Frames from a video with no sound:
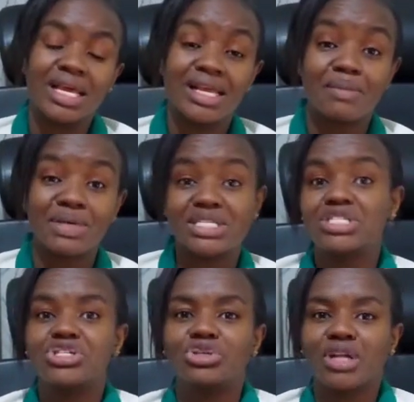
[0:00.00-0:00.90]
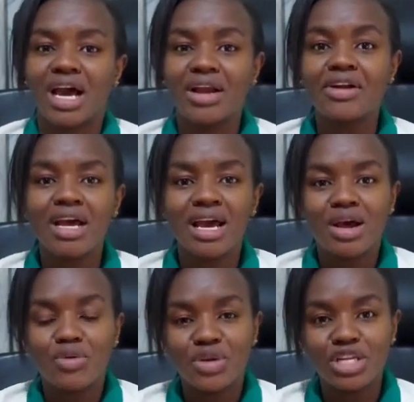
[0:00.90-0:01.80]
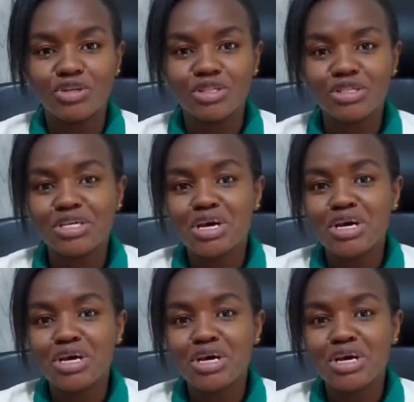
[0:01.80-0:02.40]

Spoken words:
and capacitation are reduced.